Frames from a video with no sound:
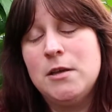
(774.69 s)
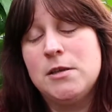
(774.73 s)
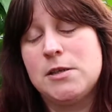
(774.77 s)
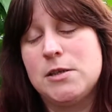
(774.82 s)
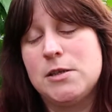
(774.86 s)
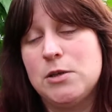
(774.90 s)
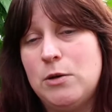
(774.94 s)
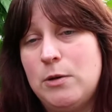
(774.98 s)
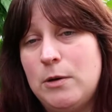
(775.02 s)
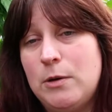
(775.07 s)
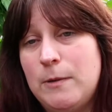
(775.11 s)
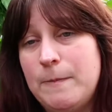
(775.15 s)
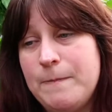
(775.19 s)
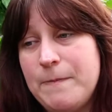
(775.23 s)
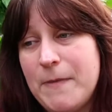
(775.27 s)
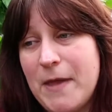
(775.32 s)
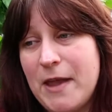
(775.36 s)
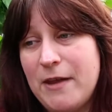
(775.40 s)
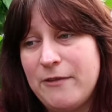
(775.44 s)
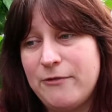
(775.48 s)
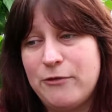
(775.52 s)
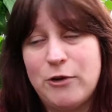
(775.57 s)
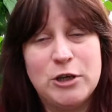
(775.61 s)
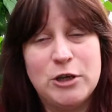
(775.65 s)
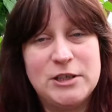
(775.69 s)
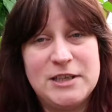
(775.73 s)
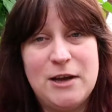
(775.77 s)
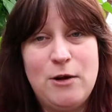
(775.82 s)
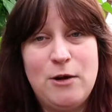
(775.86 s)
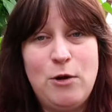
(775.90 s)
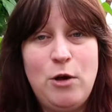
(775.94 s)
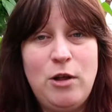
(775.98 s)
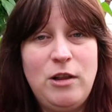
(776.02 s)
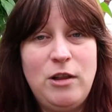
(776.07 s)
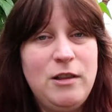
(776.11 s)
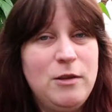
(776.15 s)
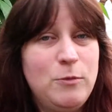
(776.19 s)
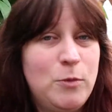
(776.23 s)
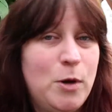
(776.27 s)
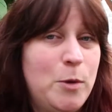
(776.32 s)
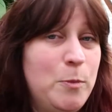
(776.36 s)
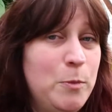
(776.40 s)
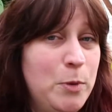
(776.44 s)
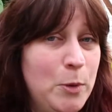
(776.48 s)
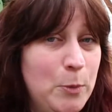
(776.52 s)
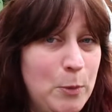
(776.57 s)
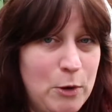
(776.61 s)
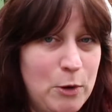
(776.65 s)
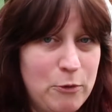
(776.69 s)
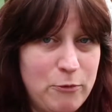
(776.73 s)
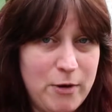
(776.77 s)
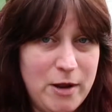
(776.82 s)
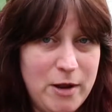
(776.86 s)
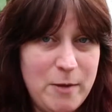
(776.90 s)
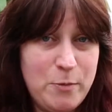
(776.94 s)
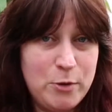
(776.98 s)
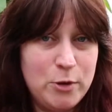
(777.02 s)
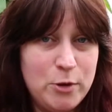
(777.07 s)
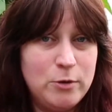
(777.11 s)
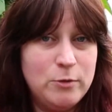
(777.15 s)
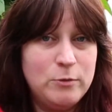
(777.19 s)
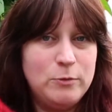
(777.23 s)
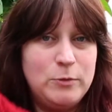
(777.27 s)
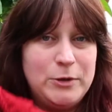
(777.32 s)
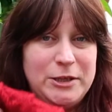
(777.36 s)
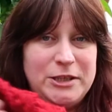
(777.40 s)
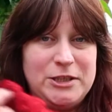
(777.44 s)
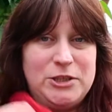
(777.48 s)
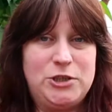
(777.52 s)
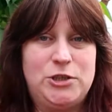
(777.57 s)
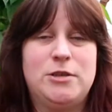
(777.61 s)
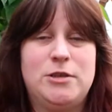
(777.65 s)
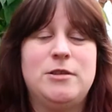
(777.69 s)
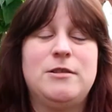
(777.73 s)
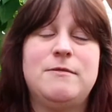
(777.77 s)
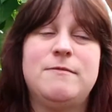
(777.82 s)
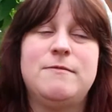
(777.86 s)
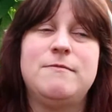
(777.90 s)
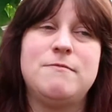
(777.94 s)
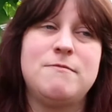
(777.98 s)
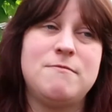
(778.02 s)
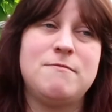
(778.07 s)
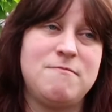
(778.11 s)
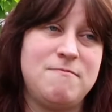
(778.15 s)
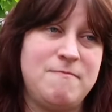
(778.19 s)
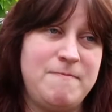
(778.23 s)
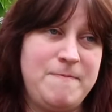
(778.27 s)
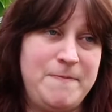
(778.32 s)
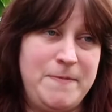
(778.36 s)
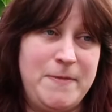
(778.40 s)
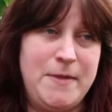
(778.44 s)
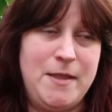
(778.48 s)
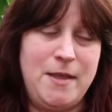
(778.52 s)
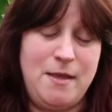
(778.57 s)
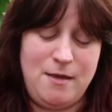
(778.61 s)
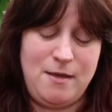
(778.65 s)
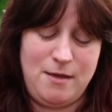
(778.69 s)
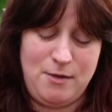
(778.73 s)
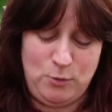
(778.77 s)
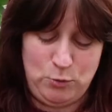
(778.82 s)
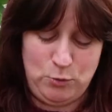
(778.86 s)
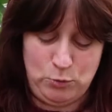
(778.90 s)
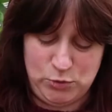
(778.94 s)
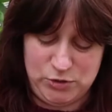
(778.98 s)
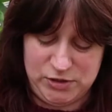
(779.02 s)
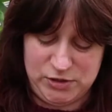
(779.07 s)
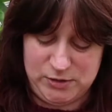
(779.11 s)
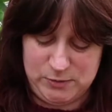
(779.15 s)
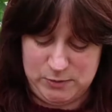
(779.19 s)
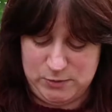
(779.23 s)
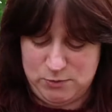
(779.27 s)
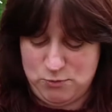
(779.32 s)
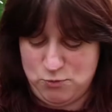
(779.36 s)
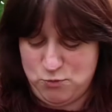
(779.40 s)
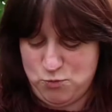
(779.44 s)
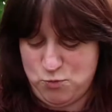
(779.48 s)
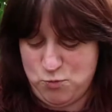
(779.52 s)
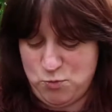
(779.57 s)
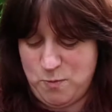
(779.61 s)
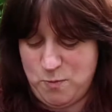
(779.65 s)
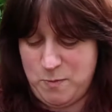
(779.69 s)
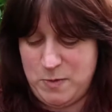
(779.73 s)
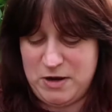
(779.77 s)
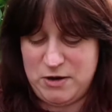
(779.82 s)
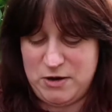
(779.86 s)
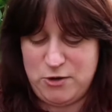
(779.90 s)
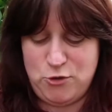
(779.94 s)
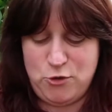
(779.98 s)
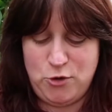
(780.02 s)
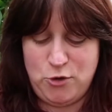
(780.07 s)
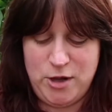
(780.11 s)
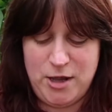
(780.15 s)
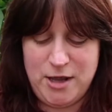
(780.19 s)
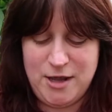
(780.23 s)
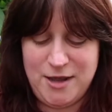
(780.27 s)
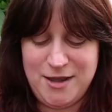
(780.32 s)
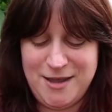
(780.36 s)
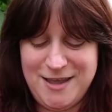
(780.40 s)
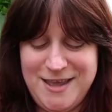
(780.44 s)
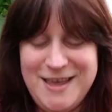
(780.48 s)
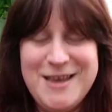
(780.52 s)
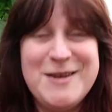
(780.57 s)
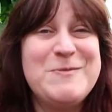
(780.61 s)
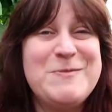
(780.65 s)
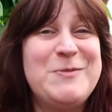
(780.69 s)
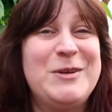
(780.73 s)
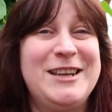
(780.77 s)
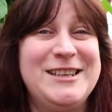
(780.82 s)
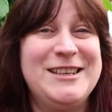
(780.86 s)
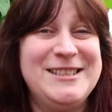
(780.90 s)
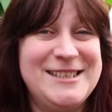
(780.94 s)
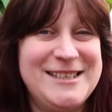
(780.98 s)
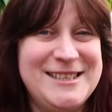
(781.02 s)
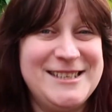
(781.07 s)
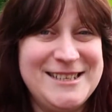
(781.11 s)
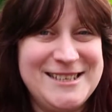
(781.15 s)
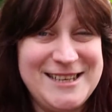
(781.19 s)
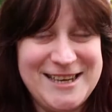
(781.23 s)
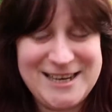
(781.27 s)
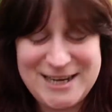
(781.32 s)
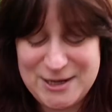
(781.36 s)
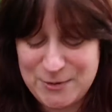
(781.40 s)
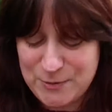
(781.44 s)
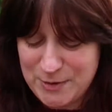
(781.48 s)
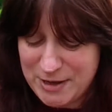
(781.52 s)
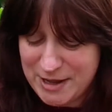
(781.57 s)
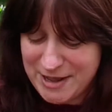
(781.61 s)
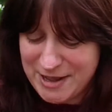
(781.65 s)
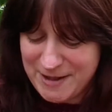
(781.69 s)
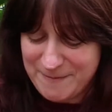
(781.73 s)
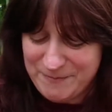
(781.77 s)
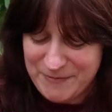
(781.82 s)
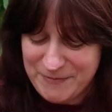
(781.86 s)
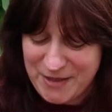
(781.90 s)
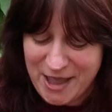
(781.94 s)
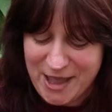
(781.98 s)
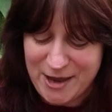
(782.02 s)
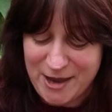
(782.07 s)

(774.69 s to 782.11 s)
So I frogged out all the 1x1 rib, which was a bit annoying, but I did it anyway.